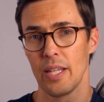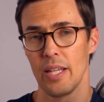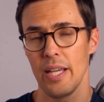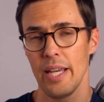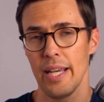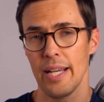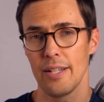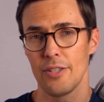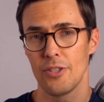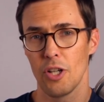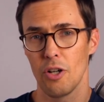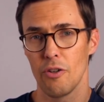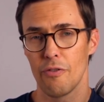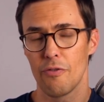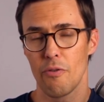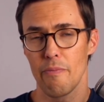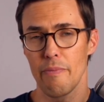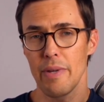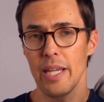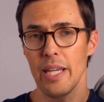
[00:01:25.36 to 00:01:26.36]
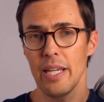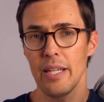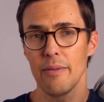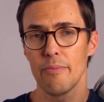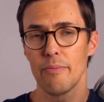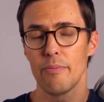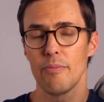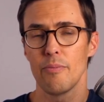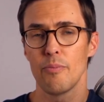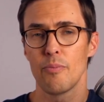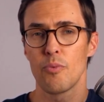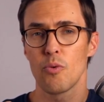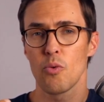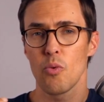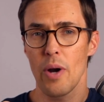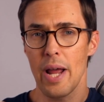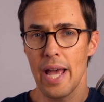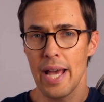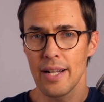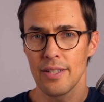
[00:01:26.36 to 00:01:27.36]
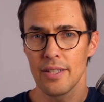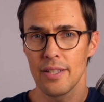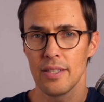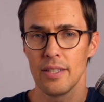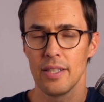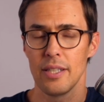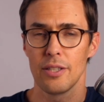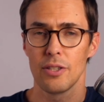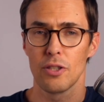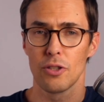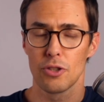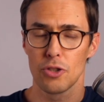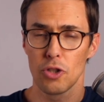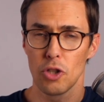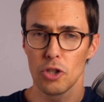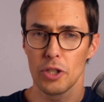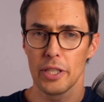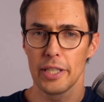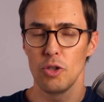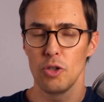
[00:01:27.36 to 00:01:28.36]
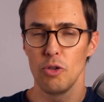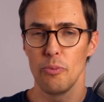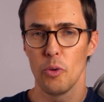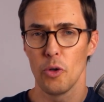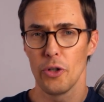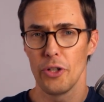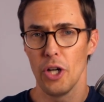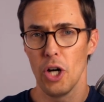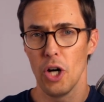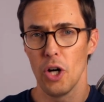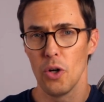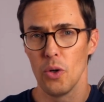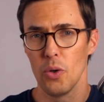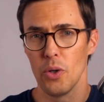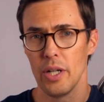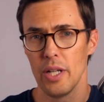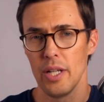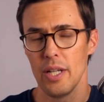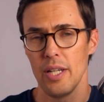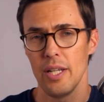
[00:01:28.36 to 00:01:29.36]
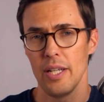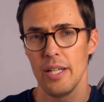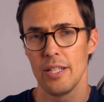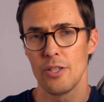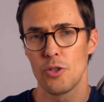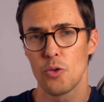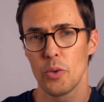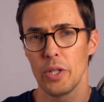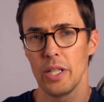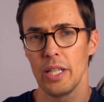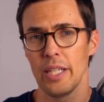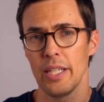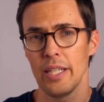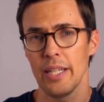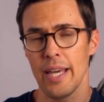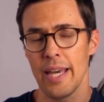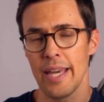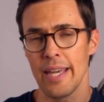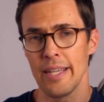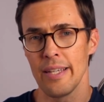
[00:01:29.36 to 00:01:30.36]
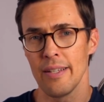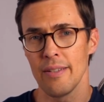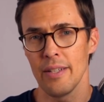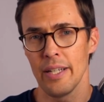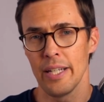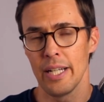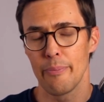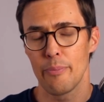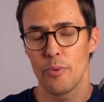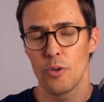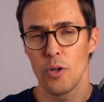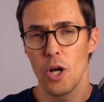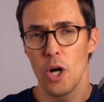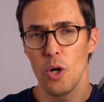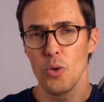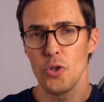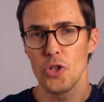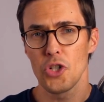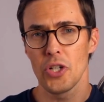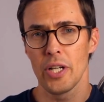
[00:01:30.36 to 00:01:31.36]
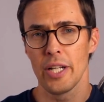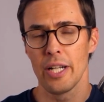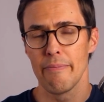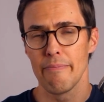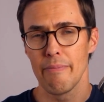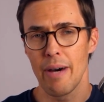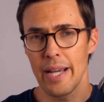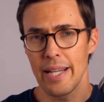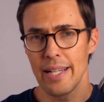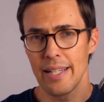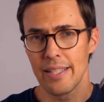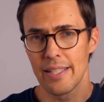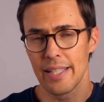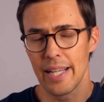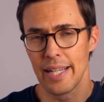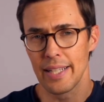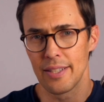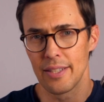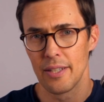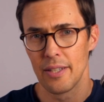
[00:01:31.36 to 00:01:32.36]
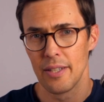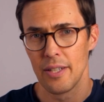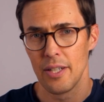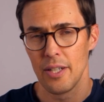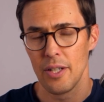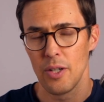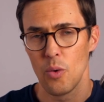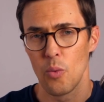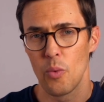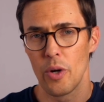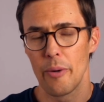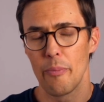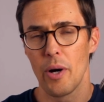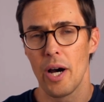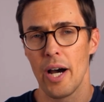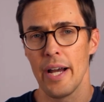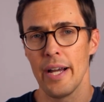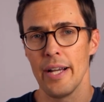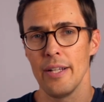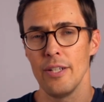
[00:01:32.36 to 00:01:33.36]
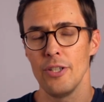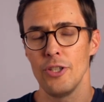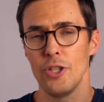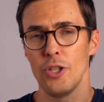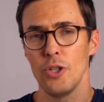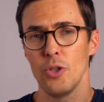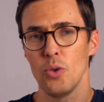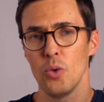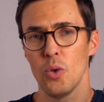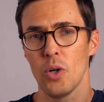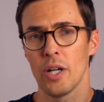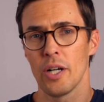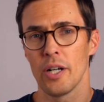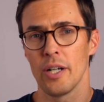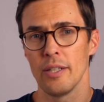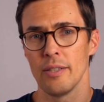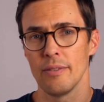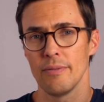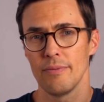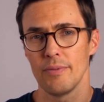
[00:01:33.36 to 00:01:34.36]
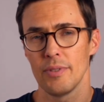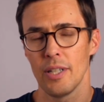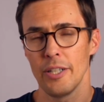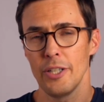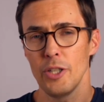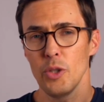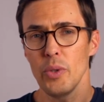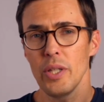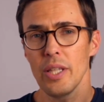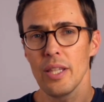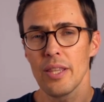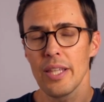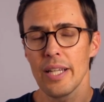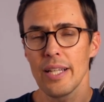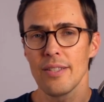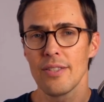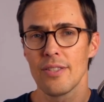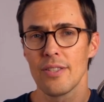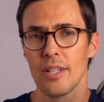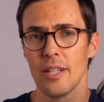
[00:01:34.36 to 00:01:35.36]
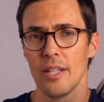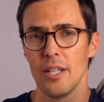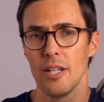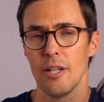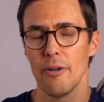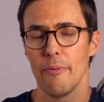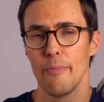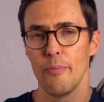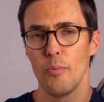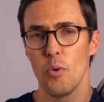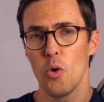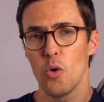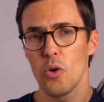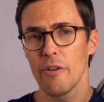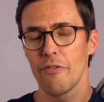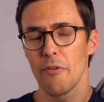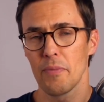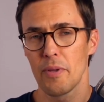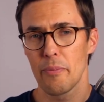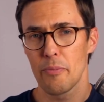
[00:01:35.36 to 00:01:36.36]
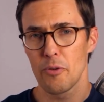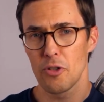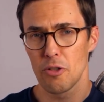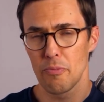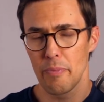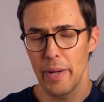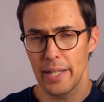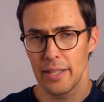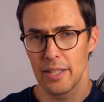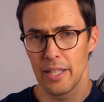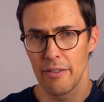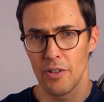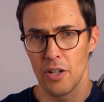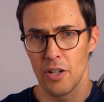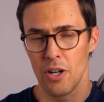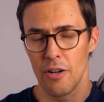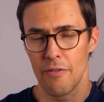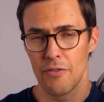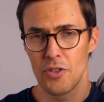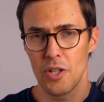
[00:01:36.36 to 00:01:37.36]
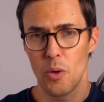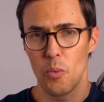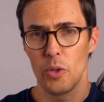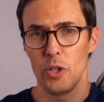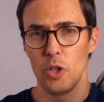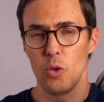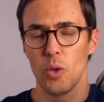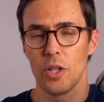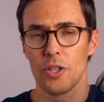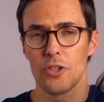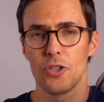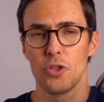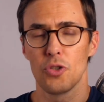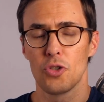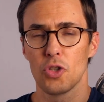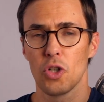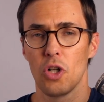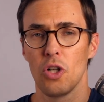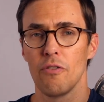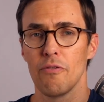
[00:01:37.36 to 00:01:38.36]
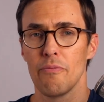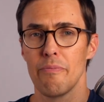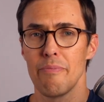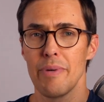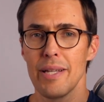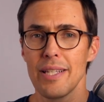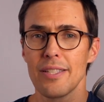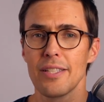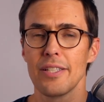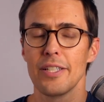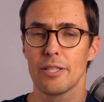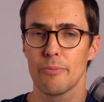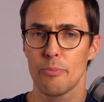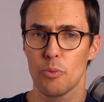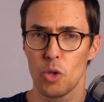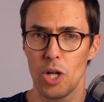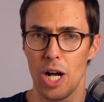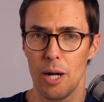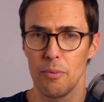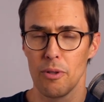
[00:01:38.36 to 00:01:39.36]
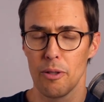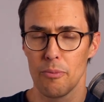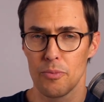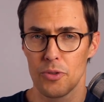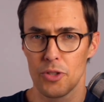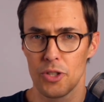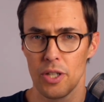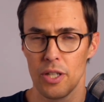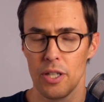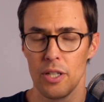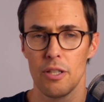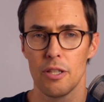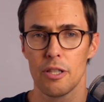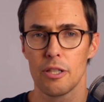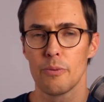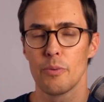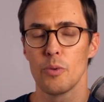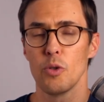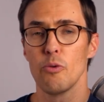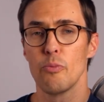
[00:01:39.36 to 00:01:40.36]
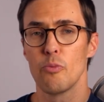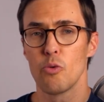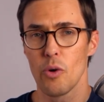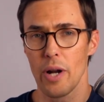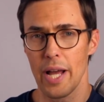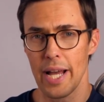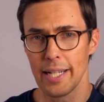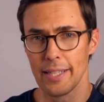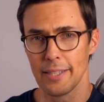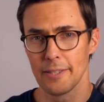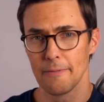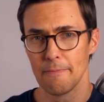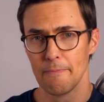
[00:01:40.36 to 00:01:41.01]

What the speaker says: And so for me, Brand Consulting 2.0 is really an approach and a mindset whereby you are doing things more from the perspective of someone who wants to solve business problems through brand.